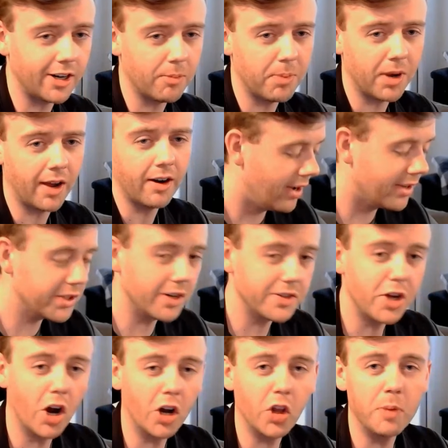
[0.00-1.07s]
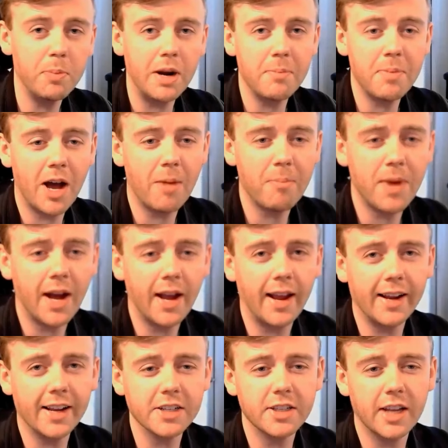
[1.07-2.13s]
But so to talk a little bit about my,
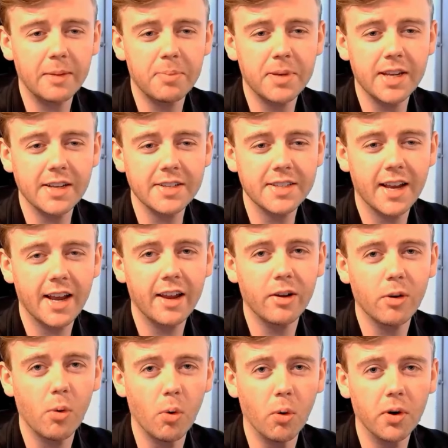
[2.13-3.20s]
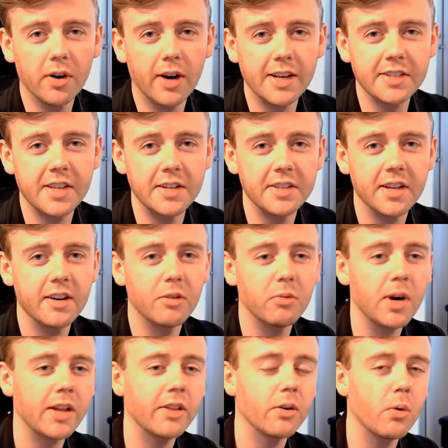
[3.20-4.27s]
I guess, like PSA order, I sent in a
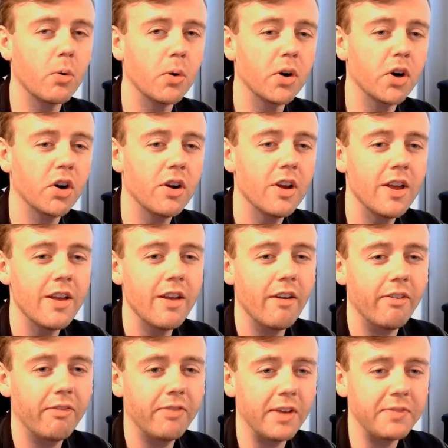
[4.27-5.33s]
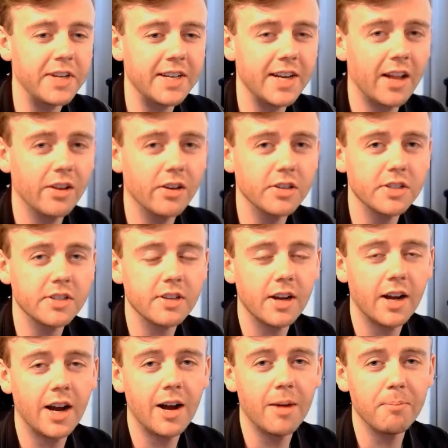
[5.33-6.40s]
regular order,
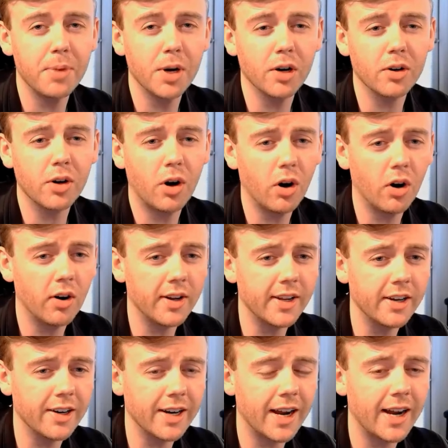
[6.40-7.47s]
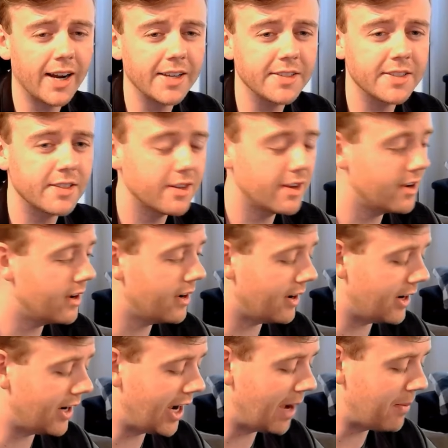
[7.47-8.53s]
$50 per card here, guys.
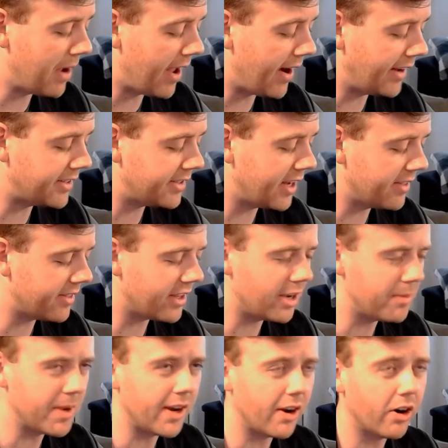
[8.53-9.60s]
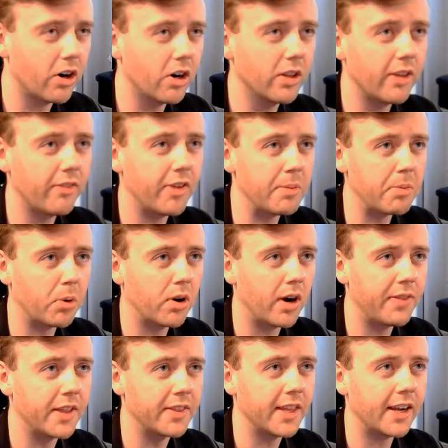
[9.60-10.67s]
And I'd sent them in early February. I
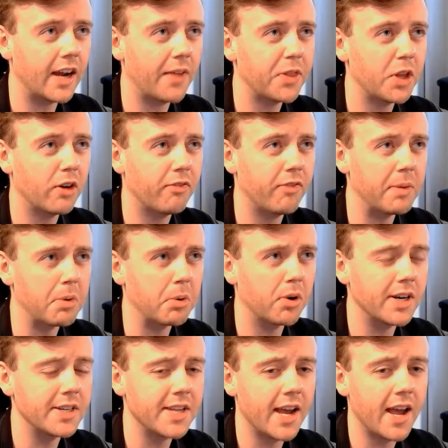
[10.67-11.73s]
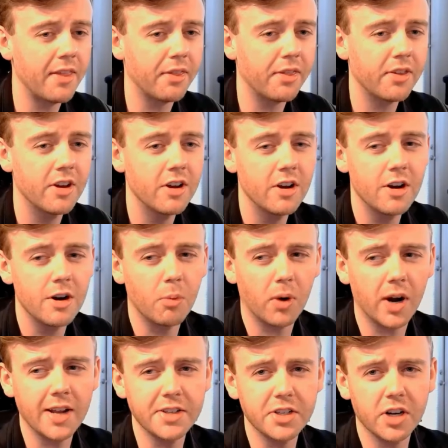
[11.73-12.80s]
think they got there February 10th. Were
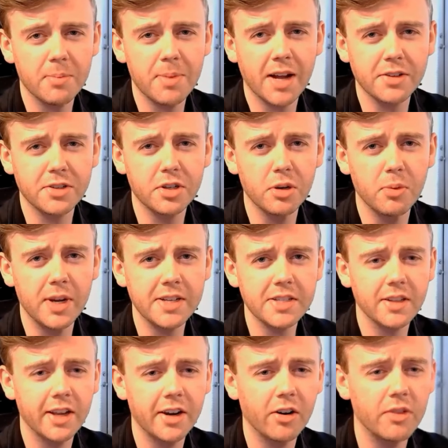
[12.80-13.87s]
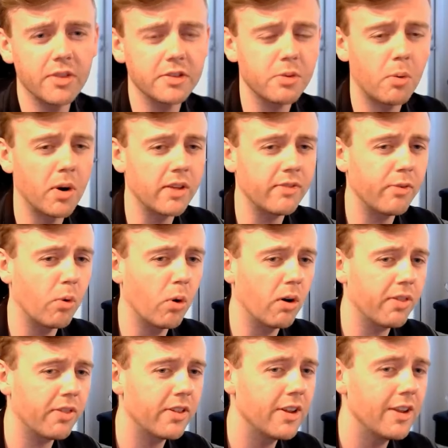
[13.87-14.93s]
entered about 2 weeks later on the
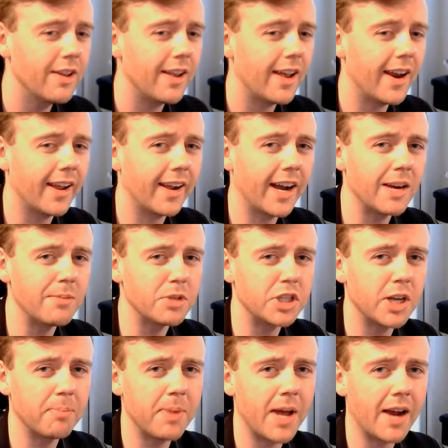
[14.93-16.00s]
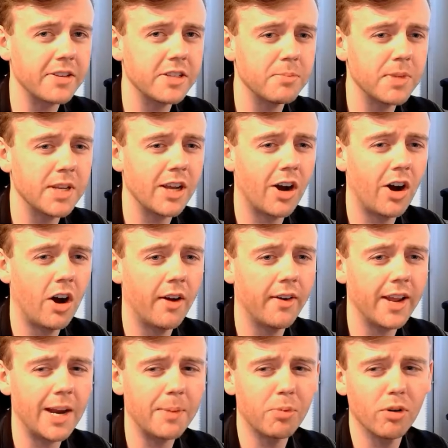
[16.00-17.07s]
24th. And I got them shipped back to me on
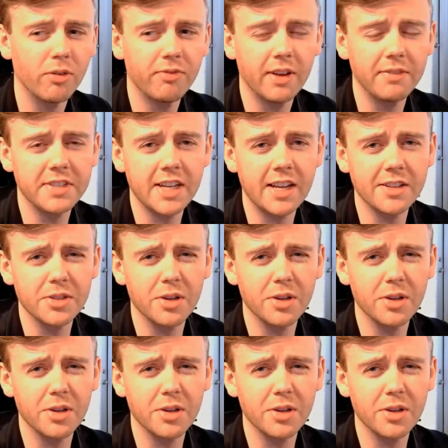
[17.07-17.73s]
April 15th.